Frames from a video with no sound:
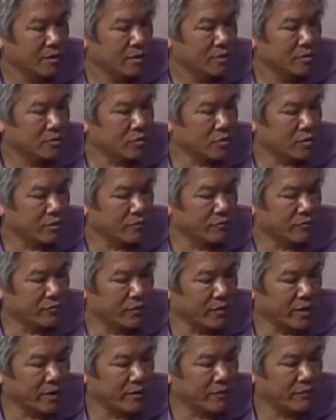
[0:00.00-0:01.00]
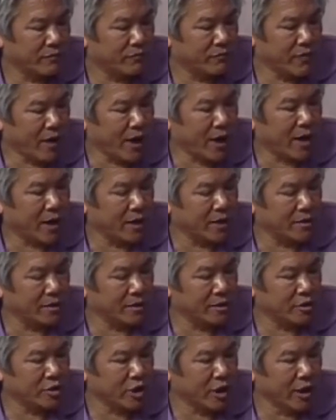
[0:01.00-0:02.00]
sort of uh, fad
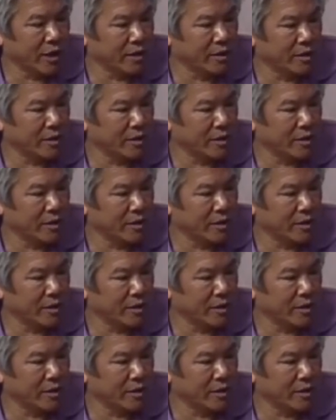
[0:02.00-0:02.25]
in China